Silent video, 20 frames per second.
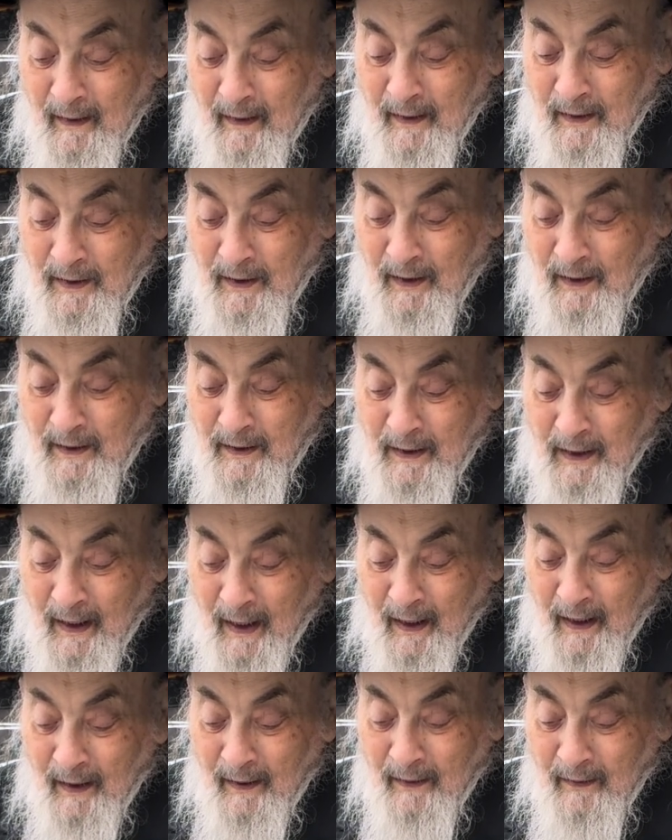
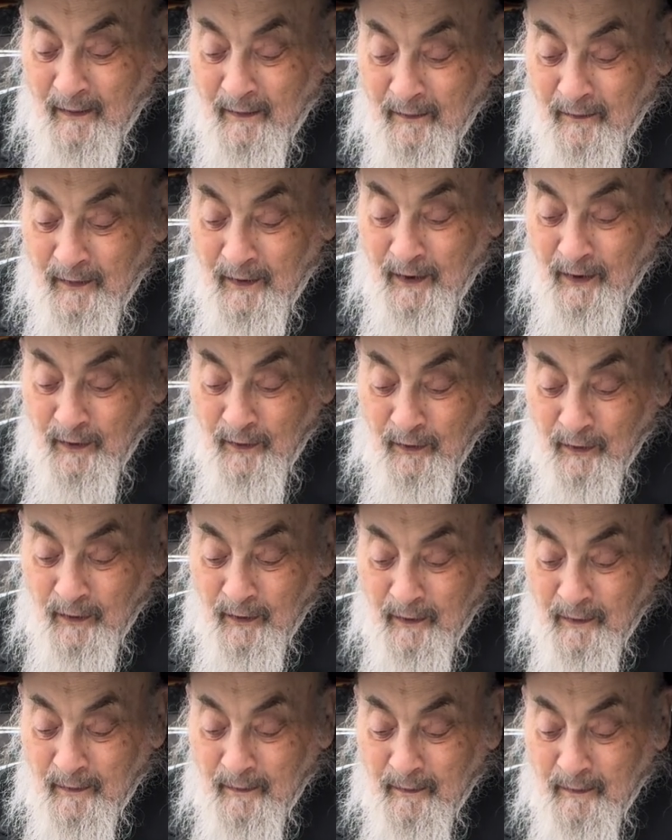Shazeh
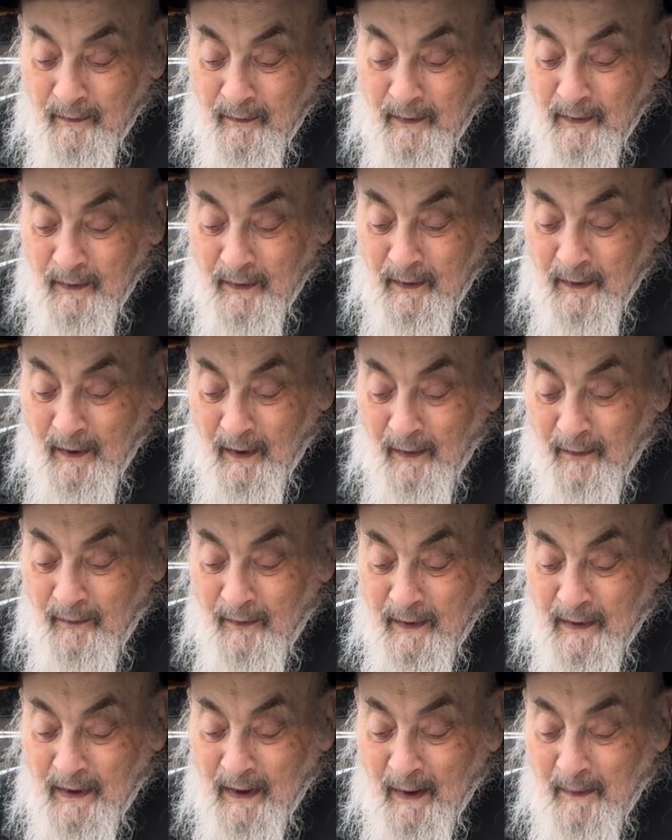V'Yikuim
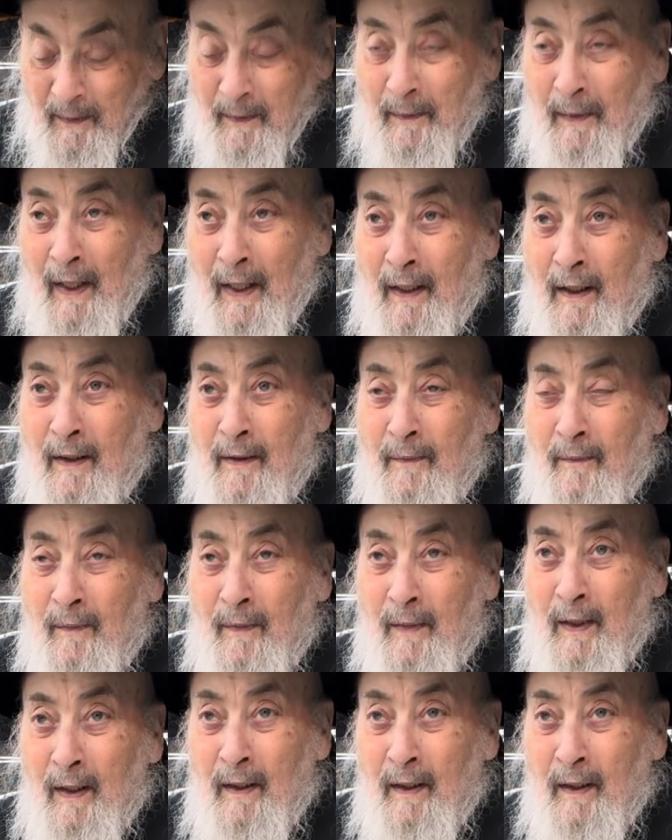Davazeh B'mheira.